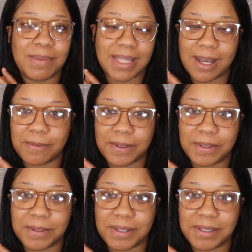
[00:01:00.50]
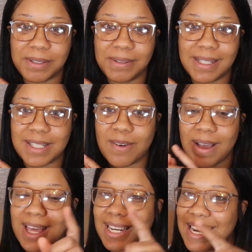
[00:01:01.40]
And without further ado, let's go
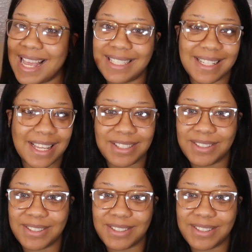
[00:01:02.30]
ahead and head to that